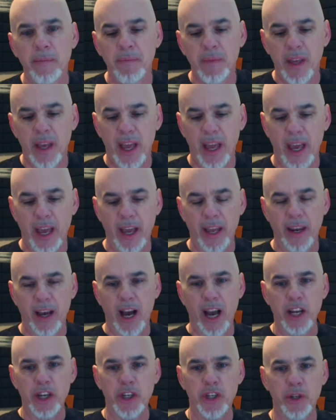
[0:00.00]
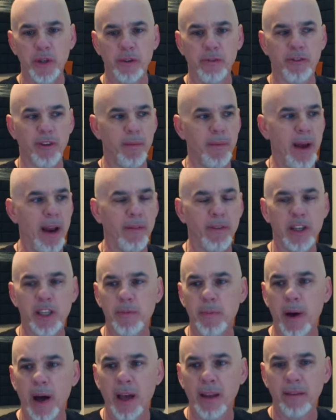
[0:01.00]
and I shoot from every
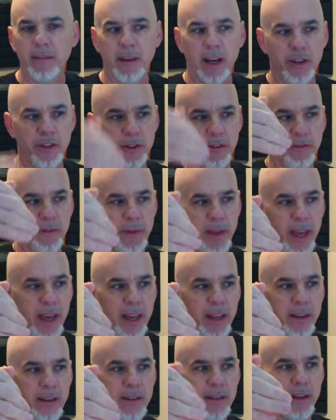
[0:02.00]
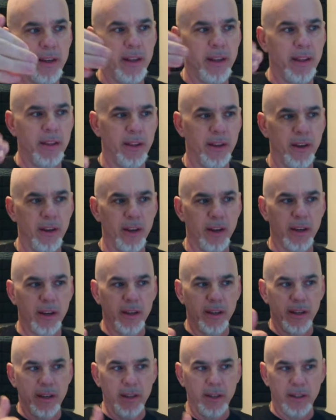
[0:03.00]
spot. I shoot from the end, the hook,
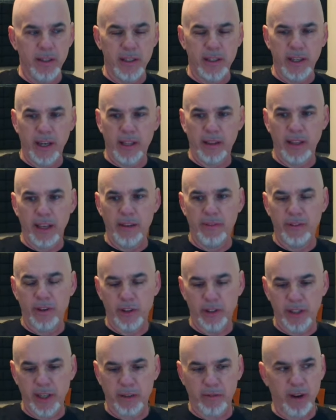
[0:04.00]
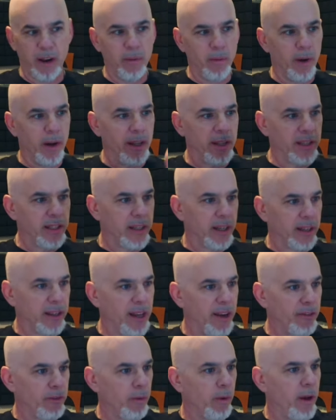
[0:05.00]
stick left or stick right one, stick
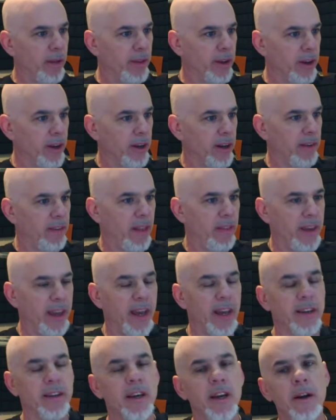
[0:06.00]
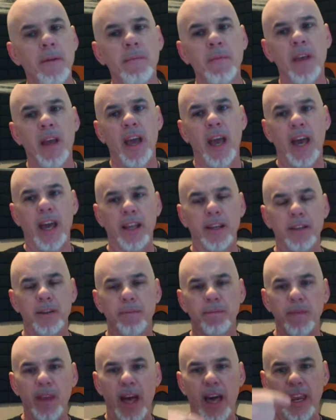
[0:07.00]
left one, the hook, and then the end. And
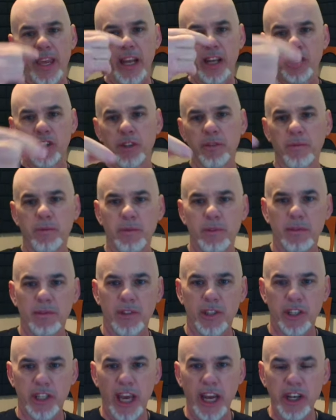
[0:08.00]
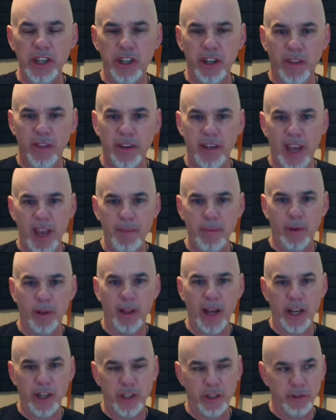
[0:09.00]
at each station of the table, I
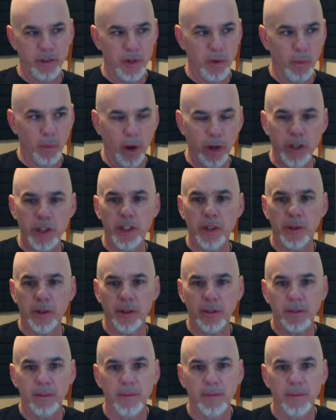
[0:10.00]
do one shooter.